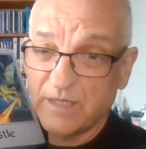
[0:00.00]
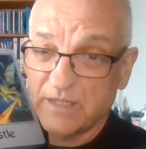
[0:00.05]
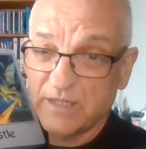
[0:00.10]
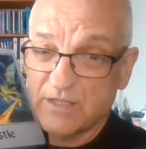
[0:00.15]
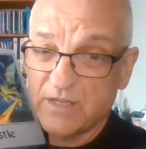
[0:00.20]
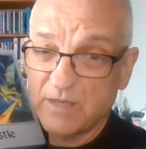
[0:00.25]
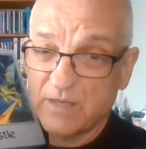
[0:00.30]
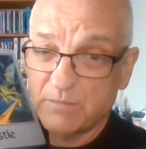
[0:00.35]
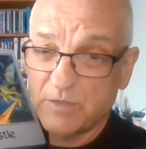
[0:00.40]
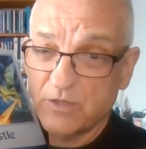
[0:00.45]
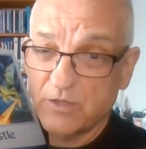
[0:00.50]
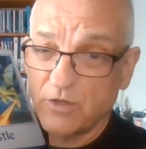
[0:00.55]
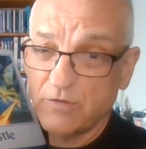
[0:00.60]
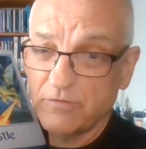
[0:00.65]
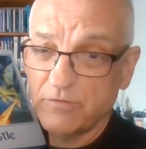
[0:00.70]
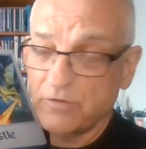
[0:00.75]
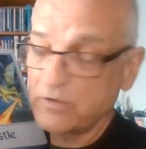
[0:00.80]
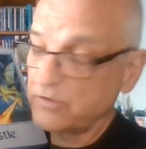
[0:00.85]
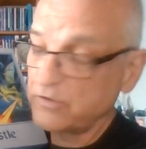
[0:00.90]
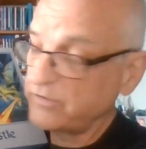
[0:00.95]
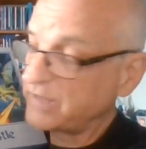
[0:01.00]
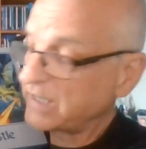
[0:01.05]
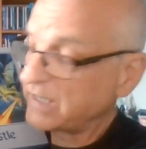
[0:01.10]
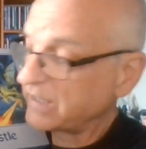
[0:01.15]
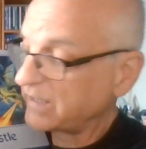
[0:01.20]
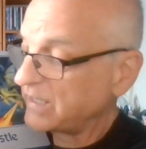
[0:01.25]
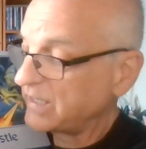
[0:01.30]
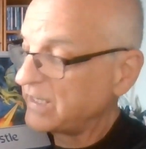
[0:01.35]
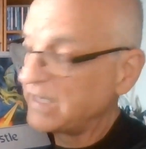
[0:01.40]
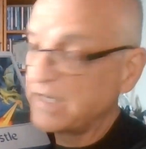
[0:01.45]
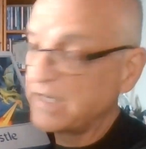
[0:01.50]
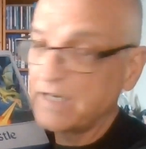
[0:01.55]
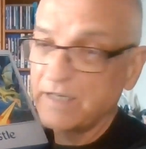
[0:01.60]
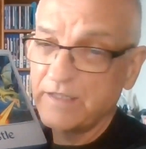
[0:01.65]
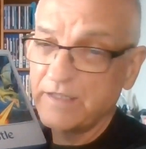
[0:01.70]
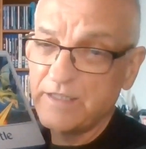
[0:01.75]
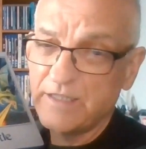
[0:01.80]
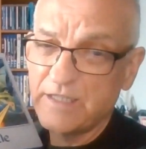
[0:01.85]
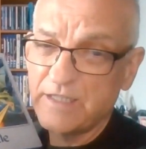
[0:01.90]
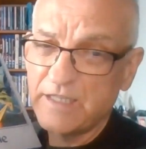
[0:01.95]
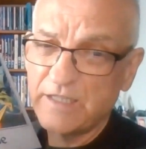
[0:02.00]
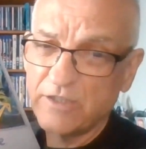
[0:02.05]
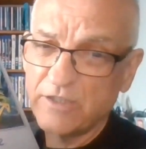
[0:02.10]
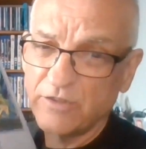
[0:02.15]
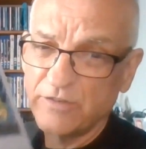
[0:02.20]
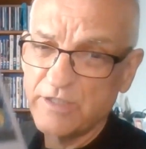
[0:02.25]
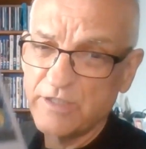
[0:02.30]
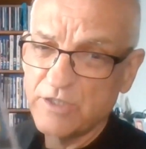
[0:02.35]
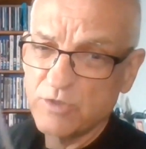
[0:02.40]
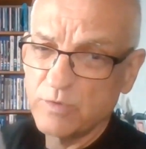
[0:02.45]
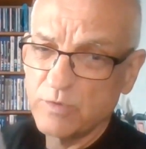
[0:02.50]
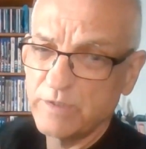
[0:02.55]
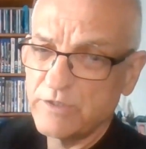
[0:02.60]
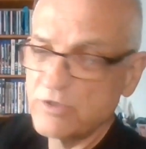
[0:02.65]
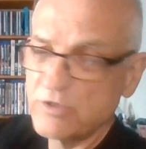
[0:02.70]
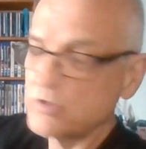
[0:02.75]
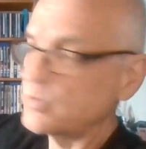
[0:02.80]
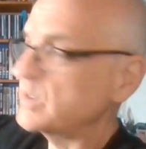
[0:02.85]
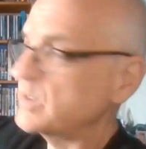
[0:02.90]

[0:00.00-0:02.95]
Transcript: accept an offer on that, and indeed on this one as